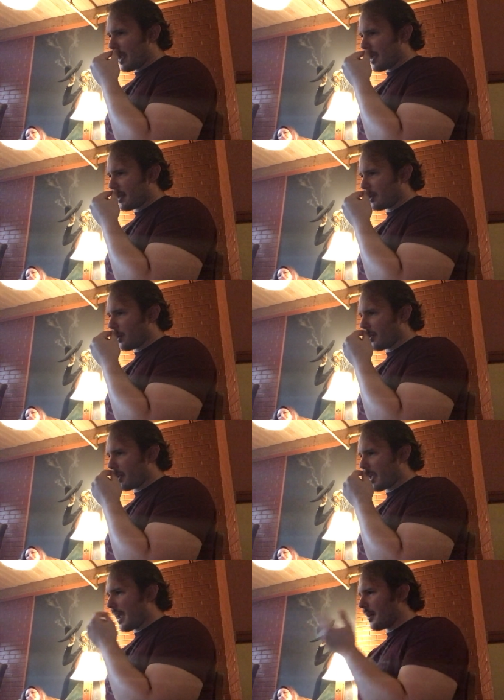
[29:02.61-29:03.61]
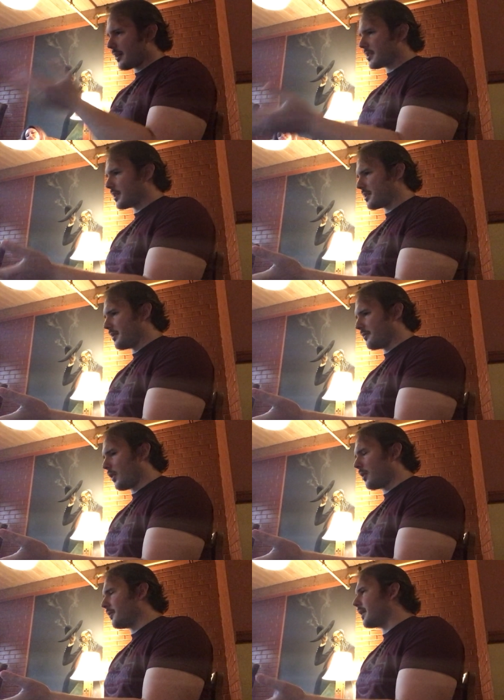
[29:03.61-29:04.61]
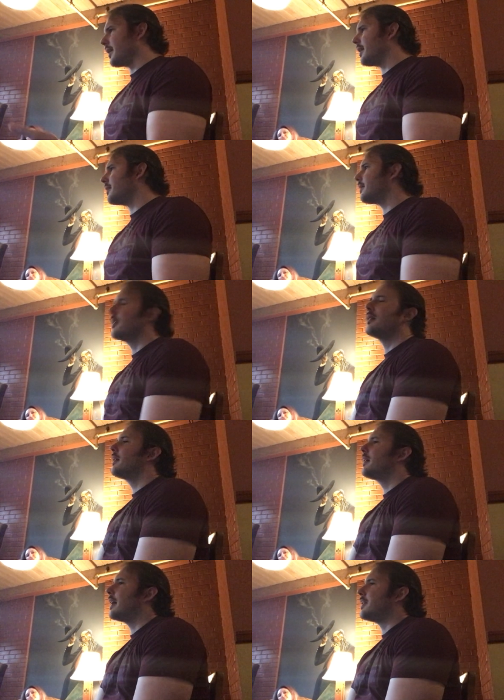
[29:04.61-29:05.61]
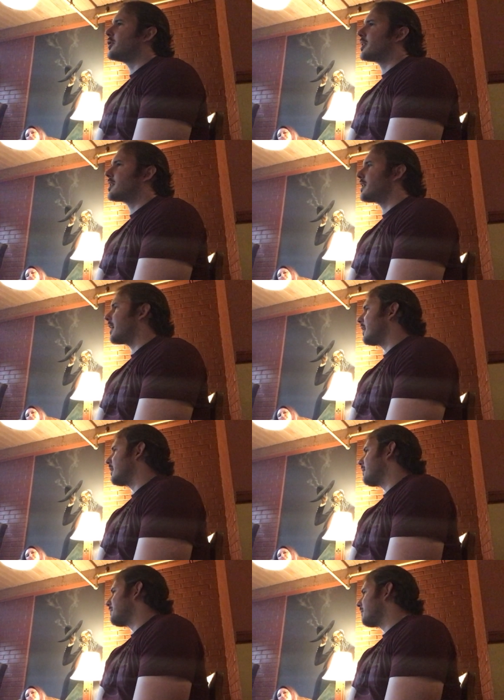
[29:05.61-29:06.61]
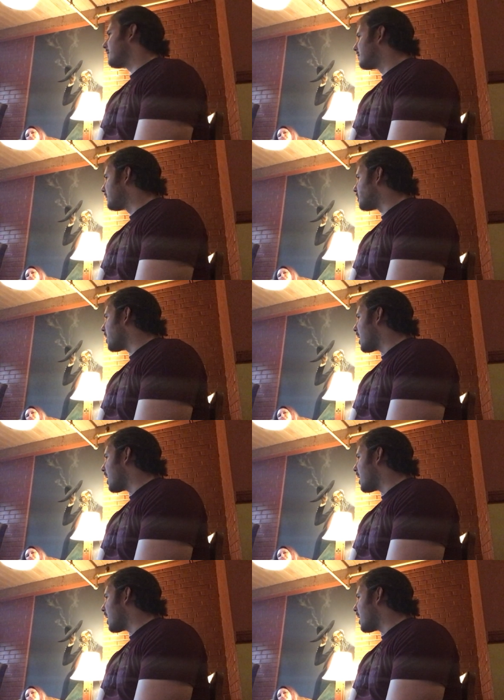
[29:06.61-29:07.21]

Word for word: and all the chaos that's involved in it and just say, oh, good